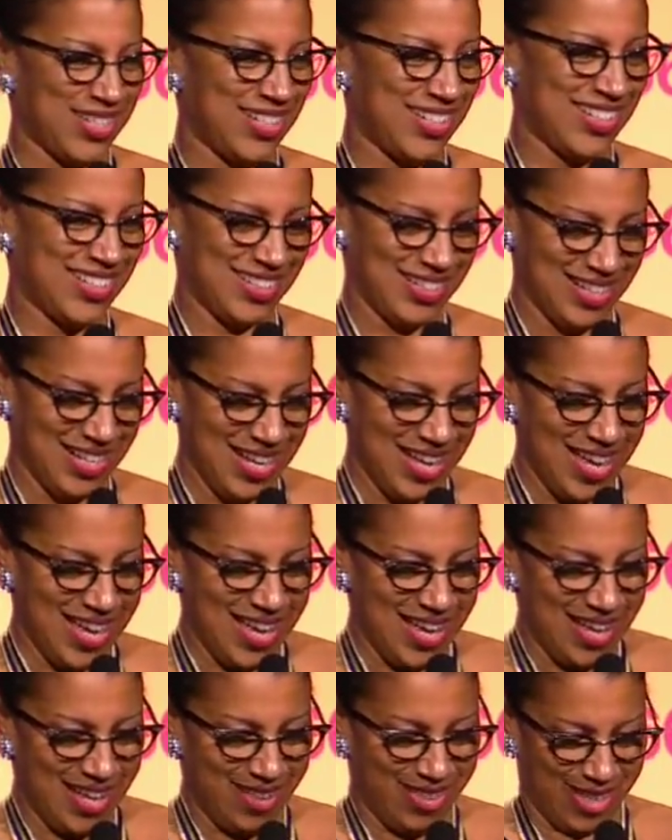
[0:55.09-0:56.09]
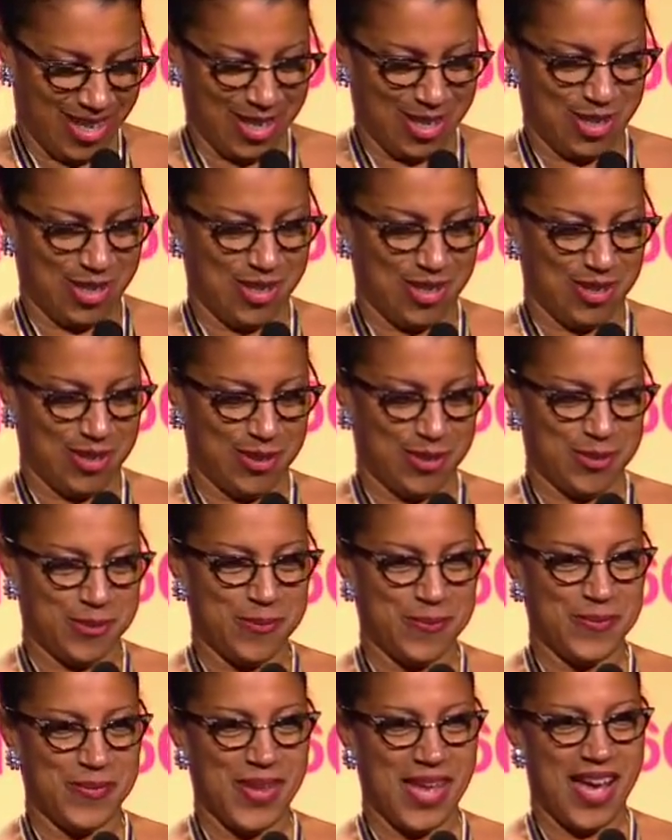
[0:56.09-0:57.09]
it. Thank you.
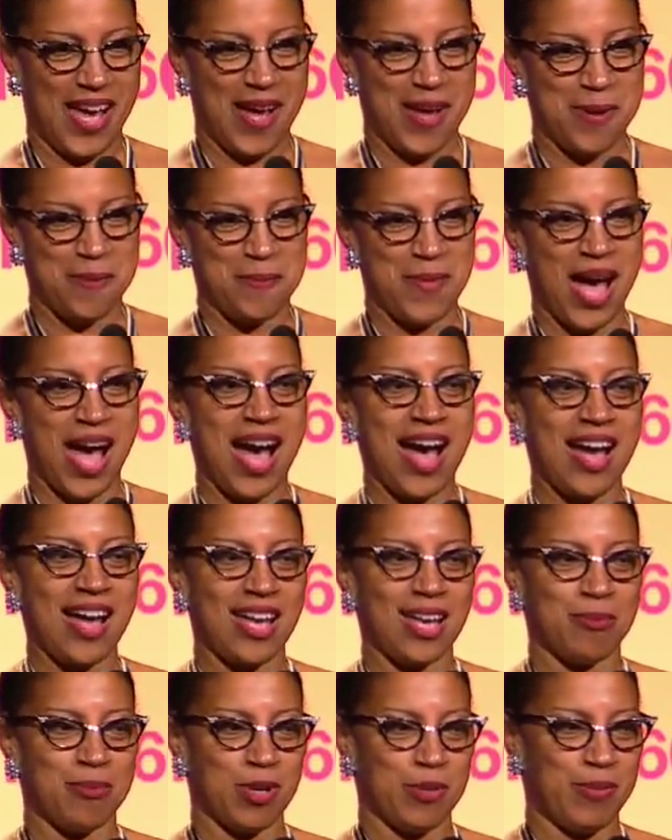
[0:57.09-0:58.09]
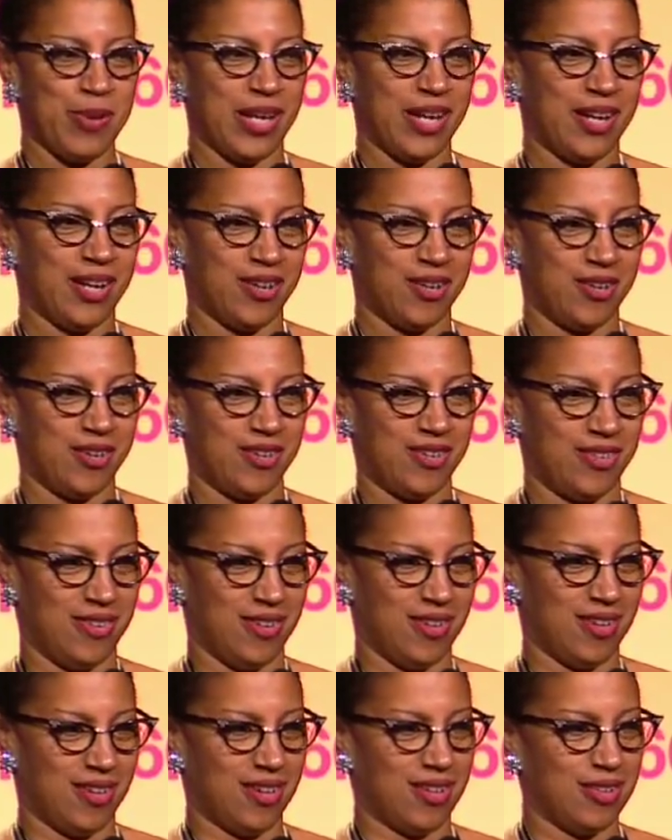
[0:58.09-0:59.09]
I prepared
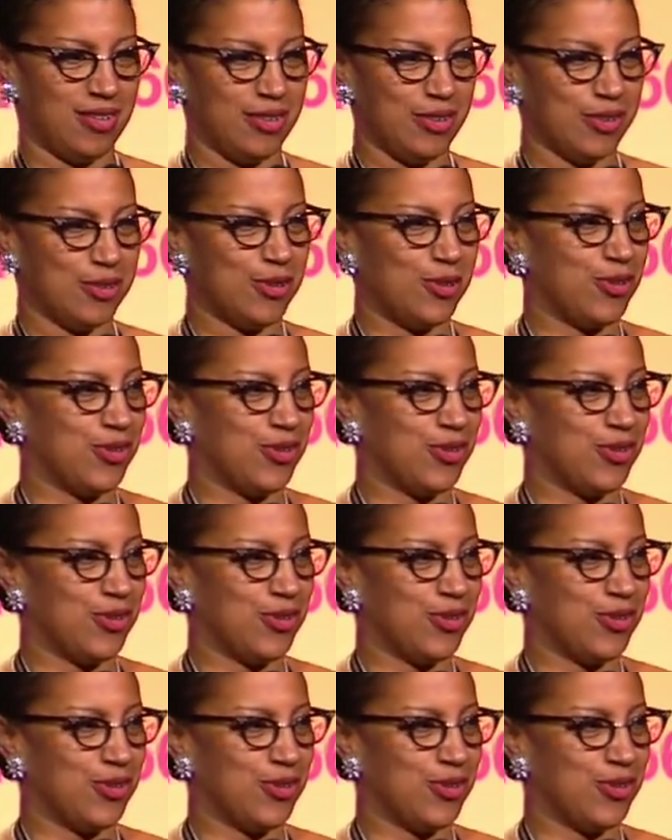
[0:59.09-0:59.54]
a little